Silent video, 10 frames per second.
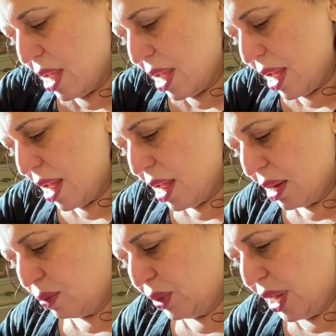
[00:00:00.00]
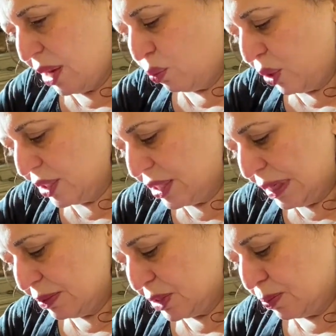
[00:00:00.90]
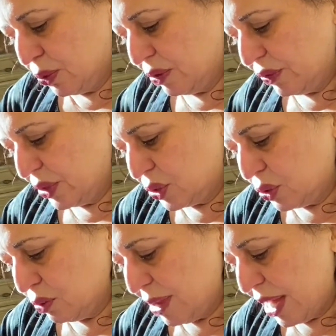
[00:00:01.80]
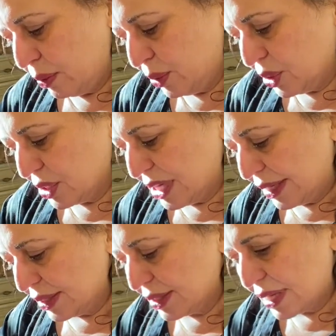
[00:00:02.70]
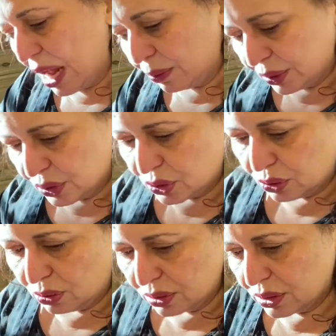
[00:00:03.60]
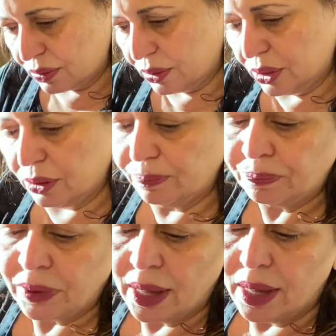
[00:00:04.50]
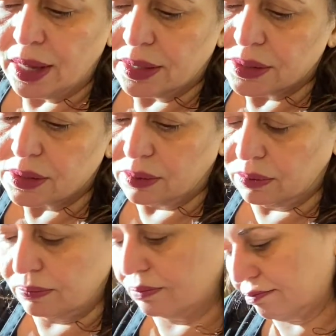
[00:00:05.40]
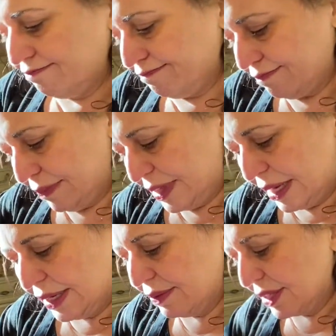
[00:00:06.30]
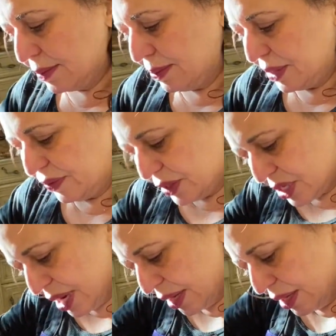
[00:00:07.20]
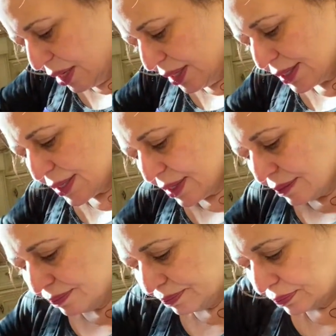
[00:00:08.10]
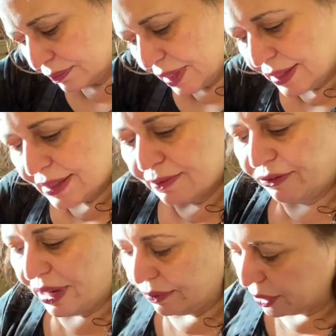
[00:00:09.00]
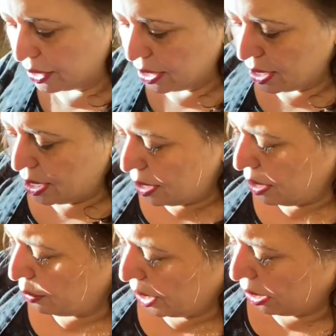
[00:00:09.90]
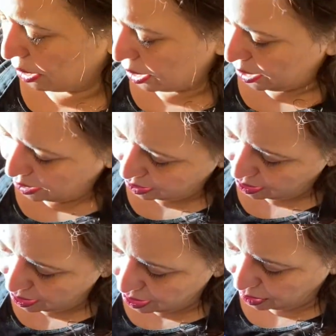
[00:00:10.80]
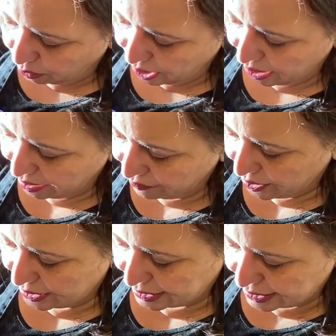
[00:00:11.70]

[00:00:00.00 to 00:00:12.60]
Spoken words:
And we had 1 tablespoon of the sumac, which is like a sour salt, you know. So that gives it a bit of the tanginess and some flavor. Here we are. And we have this